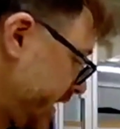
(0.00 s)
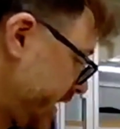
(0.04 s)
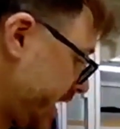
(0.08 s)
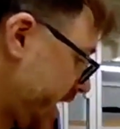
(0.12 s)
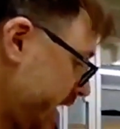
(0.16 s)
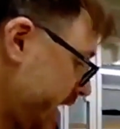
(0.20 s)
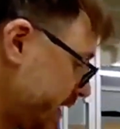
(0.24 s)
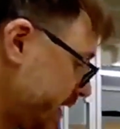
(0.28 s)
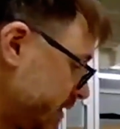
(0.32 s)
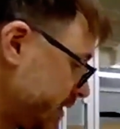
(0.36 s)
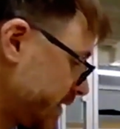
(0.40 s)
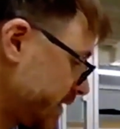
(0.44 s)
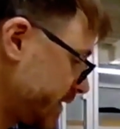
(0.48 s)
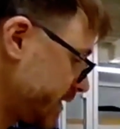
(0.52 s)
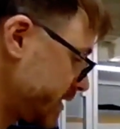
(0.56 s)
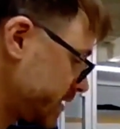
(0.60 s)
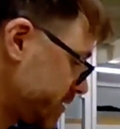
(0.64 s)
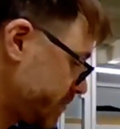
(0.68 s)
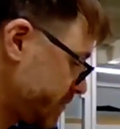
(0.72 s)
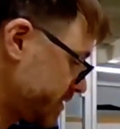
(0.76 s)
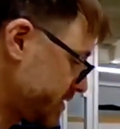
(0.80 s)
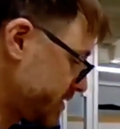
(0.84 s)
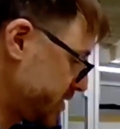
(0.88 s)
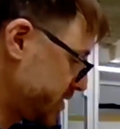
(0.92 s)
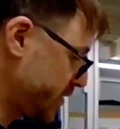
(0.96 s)
handling the
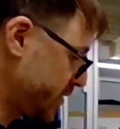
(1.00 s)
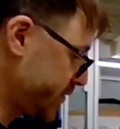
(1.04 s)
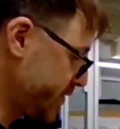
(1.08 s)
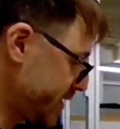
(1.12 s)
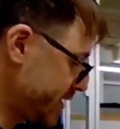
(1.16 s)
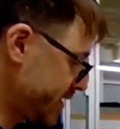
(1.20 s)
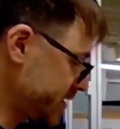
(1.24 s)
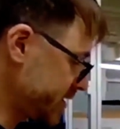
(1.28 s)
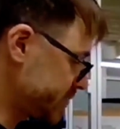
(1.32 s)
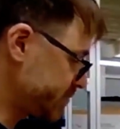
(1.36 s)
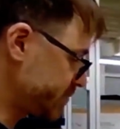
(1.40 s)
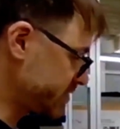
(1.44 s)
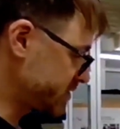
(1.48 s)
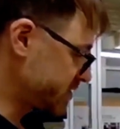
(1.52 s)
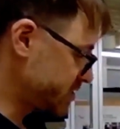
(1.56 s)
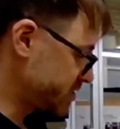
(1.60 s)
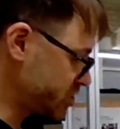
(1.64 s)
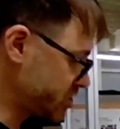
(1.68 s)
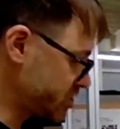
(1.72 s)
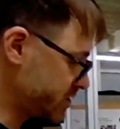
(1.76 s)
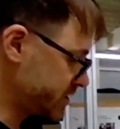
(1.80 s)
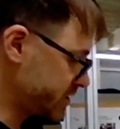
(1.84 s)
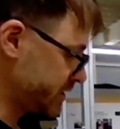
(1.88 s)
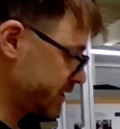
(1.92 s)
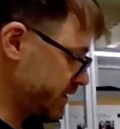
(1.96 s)
materials,
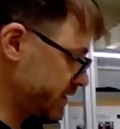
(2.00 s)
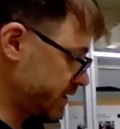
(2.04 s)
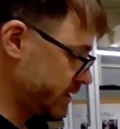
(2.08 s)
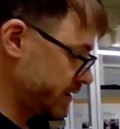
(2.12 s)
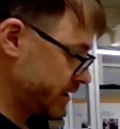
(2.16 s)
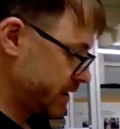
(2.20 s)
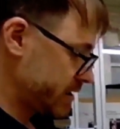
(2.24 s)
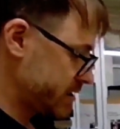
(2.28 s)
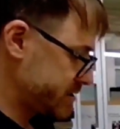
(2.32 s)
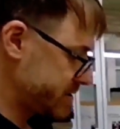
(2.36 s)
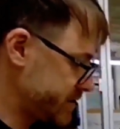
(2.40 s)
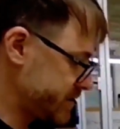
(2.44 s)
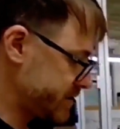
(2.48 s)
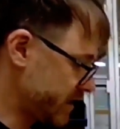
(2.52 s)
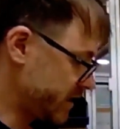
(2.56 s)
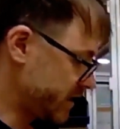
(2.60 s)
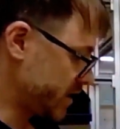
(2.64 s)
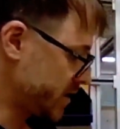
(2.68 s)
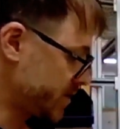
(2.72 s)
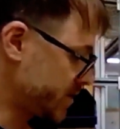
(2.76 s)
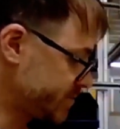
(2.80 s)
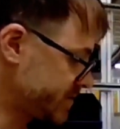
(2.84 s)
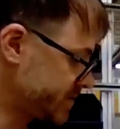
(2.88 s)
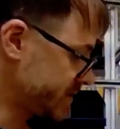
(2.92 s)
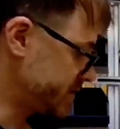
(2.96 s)
positioning the
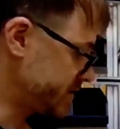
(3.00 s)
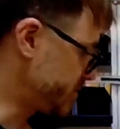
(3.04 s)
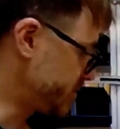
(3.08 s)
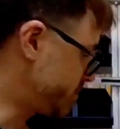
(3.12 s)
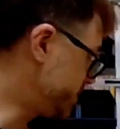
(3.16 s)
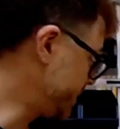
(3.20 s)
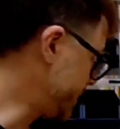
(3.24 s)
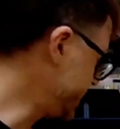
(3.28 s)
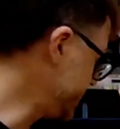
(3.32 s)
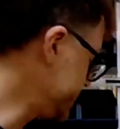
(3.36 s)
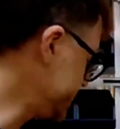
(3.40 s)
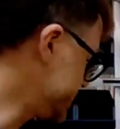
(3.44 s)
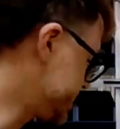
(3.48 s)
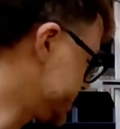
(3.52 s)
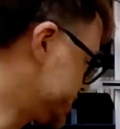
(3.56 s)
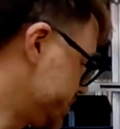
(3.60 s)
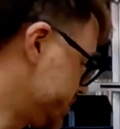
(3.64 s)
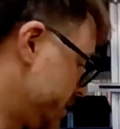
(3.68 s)
arms and the plates,